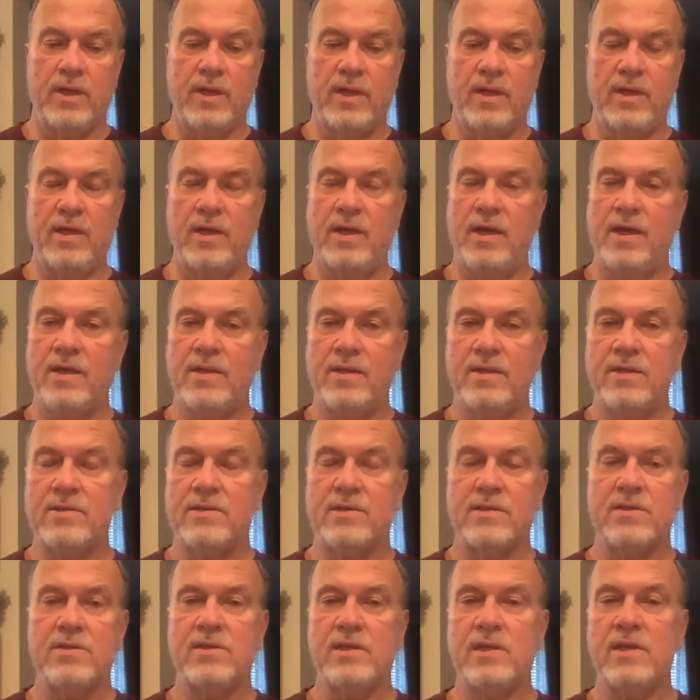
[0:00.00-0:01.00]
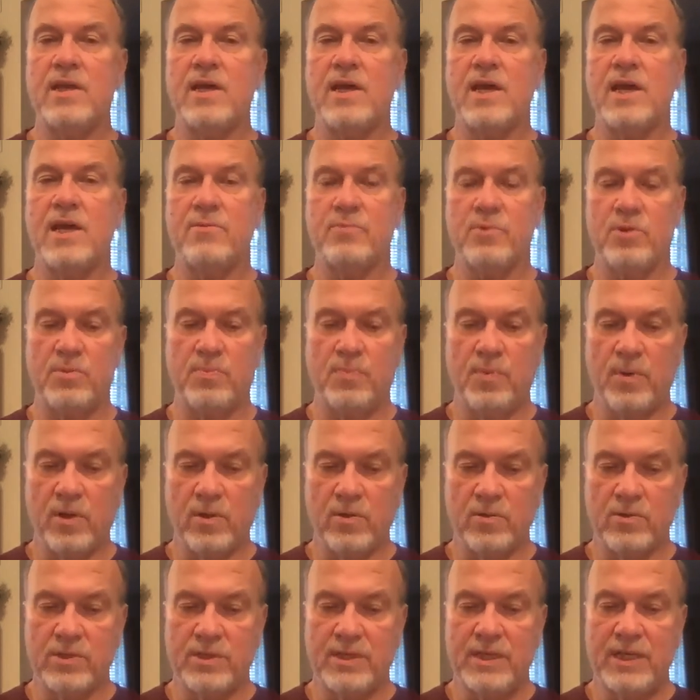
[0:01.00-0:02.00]
And this is in line with
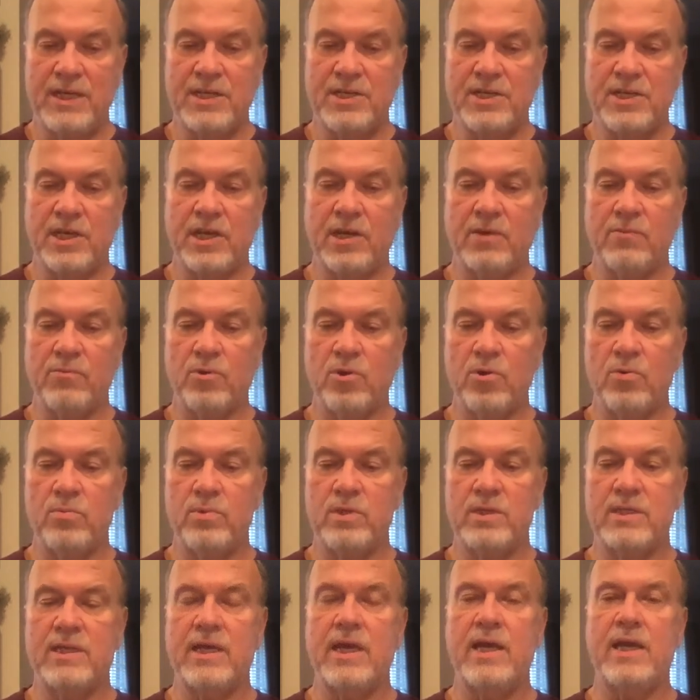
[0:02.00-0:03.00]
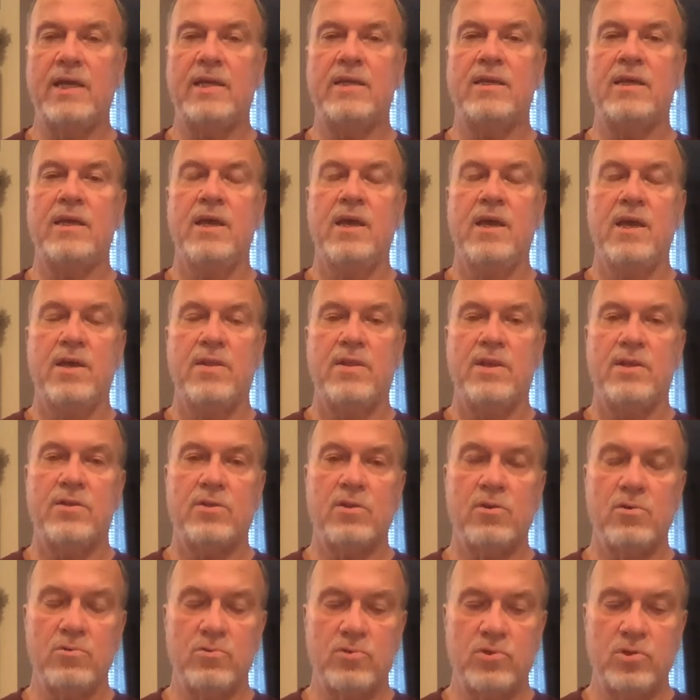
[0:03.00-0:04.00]
Paul's teaching in Romans 8 that
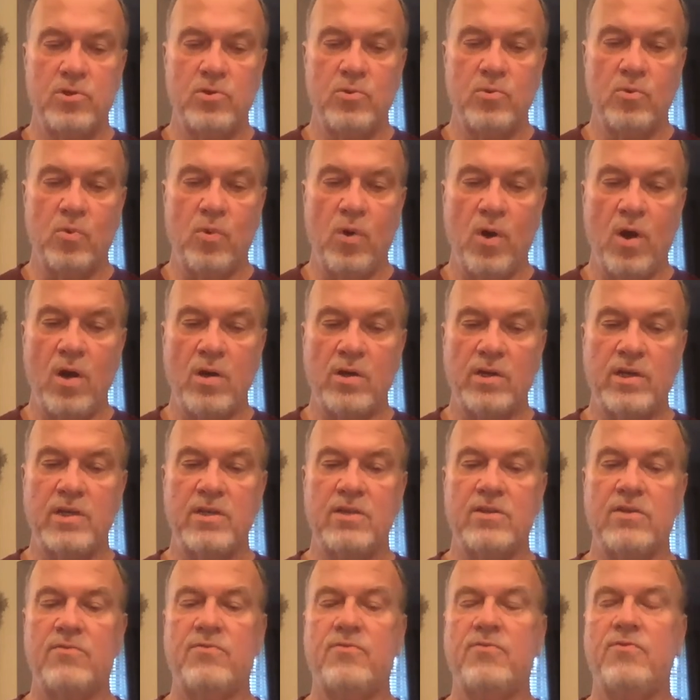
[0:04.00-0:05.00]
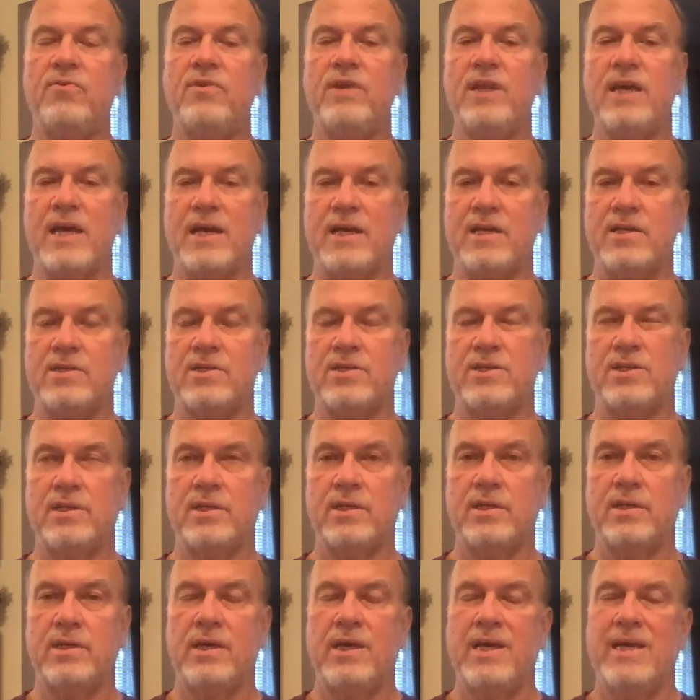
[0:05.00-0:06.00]
those who walk in the flesh
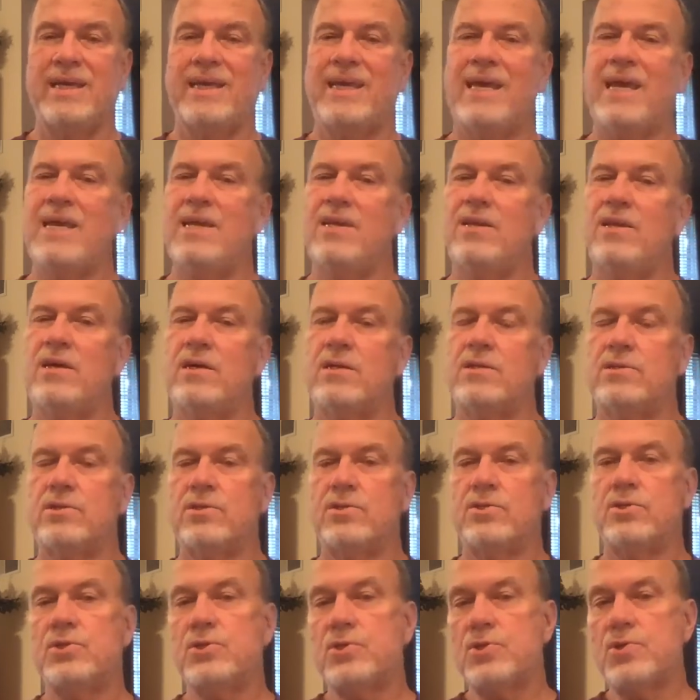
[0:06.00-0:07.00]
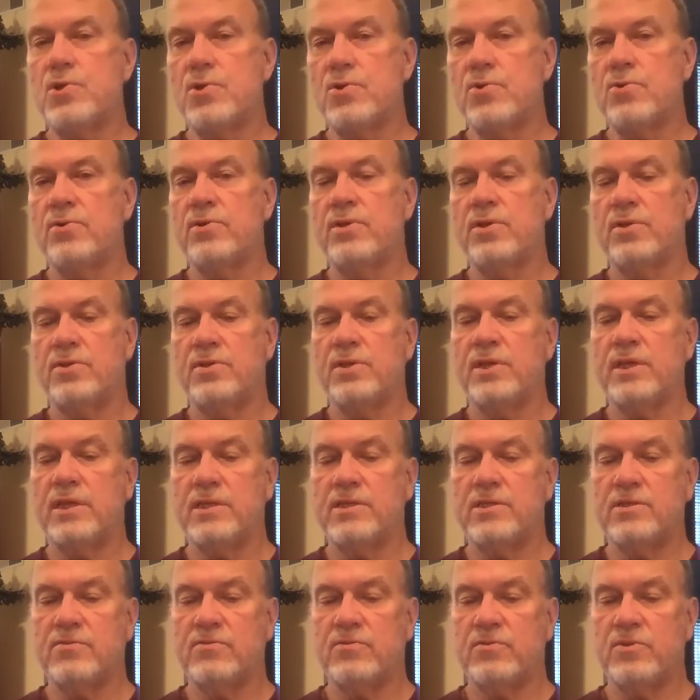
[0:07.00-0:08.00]
cannot discern the
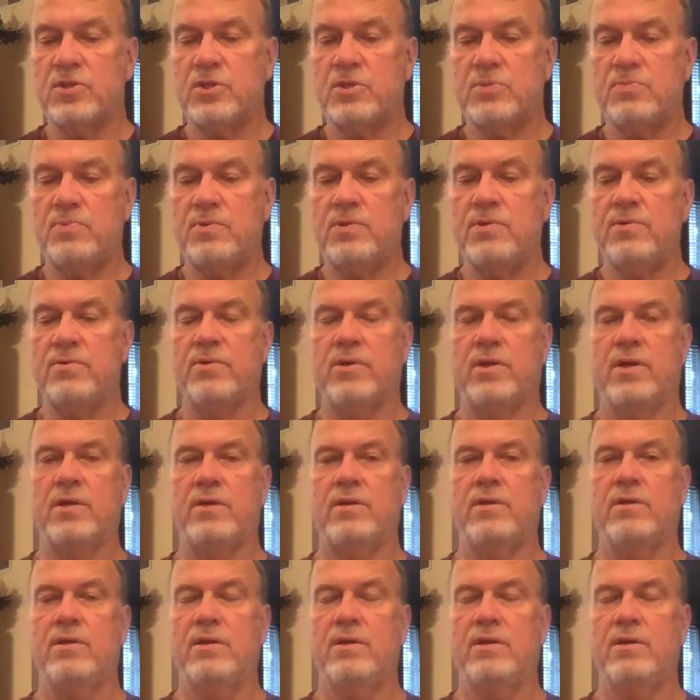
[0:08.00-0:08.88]
things of the Spirit.